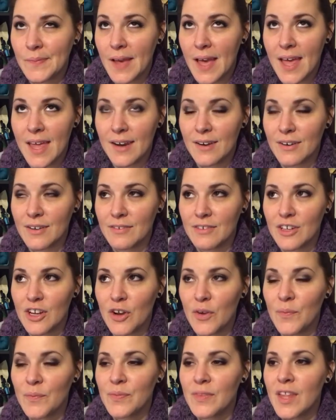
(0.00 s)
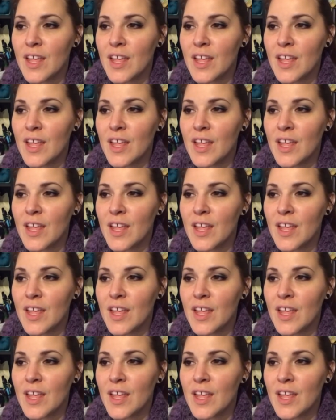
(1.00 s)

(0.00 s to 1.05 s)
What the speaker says: I don't even know.